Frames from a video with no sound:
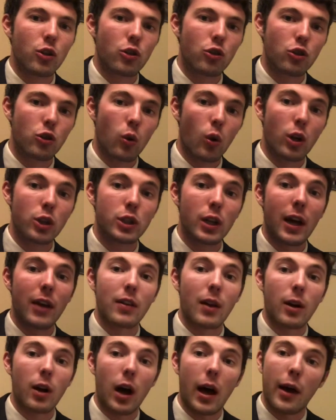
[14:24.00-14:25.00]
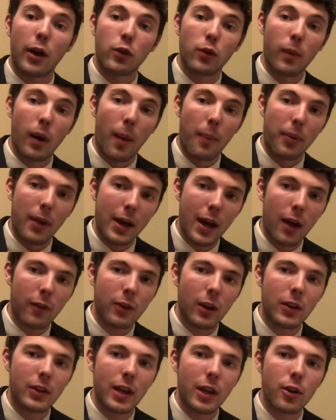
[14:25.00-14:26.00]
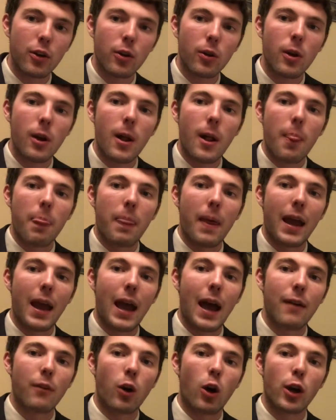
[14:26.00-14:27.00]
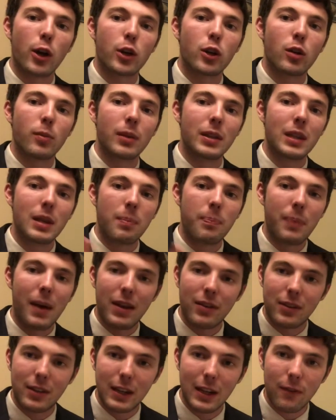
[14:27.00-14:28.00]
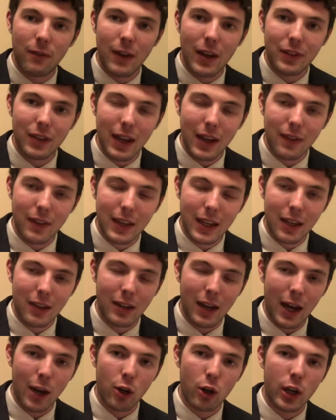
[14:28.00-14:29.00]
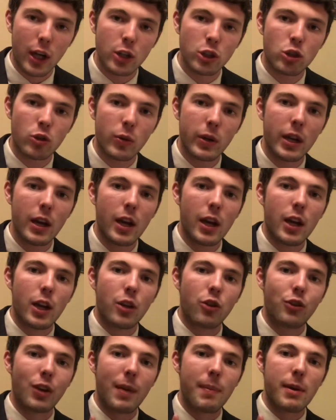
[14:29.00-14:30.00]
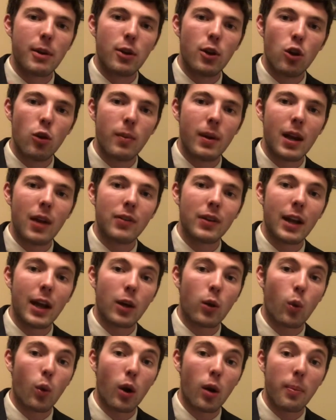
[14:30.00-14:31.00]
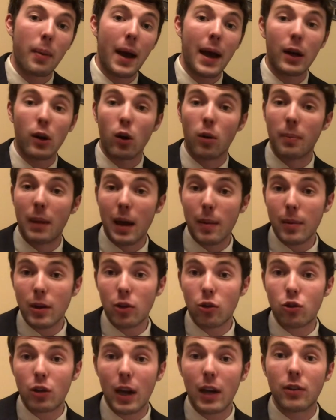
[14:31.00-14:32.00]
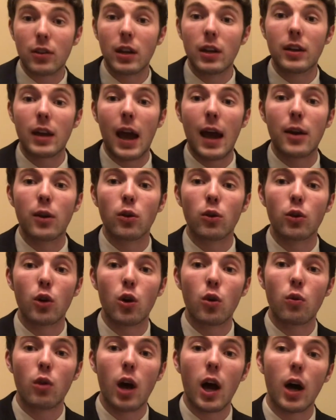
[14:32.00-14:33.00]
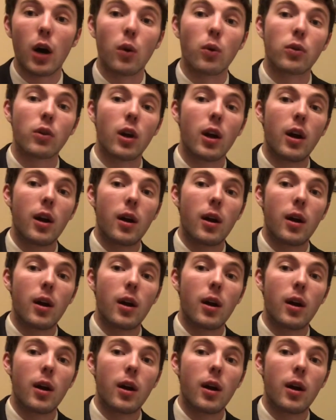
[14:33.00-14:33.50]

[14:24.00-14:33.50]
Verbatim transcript: Georgia is a college football playoff contender. They have arguably the best defense in the entire country. Jamie Newman is in at quarterback, or maybe it's JT Daniels, who knows?